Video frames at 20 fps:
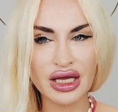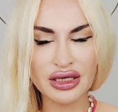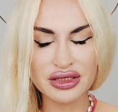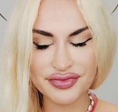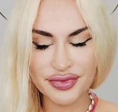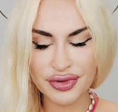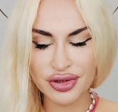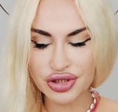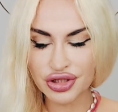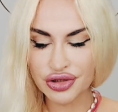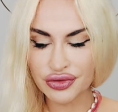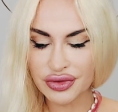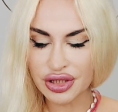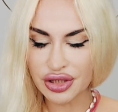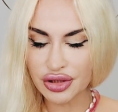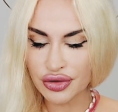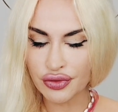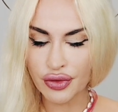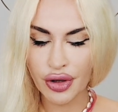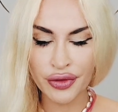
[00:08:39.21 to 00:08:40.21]
spiritually,
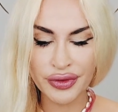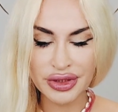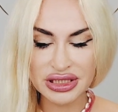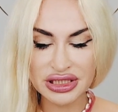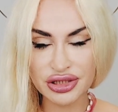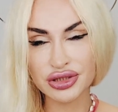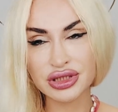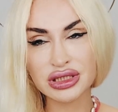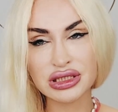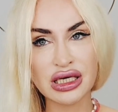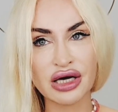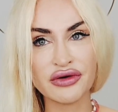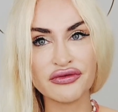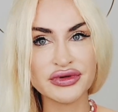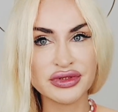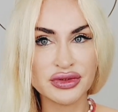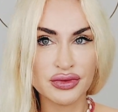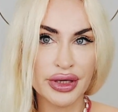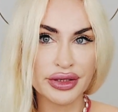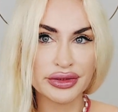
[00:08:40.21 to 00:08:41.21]
you owe it to yourself
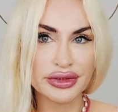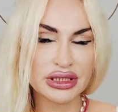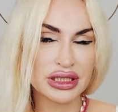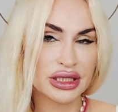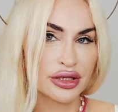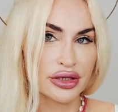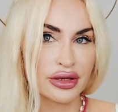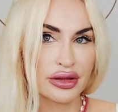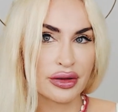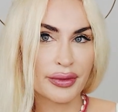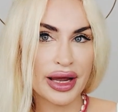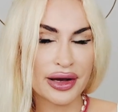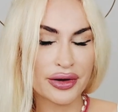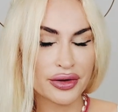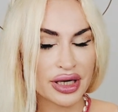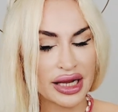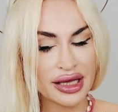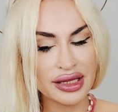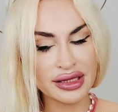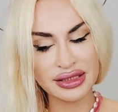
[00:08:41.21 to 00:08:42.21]
as well to hear them
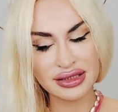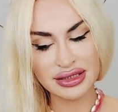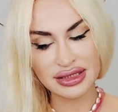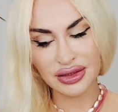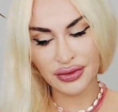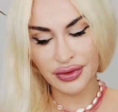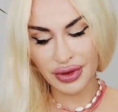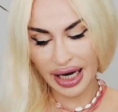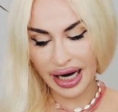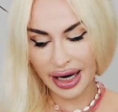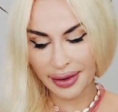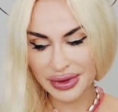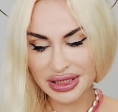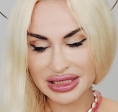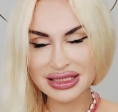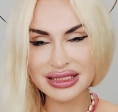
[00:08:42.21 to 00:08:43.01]
out and then see what happens.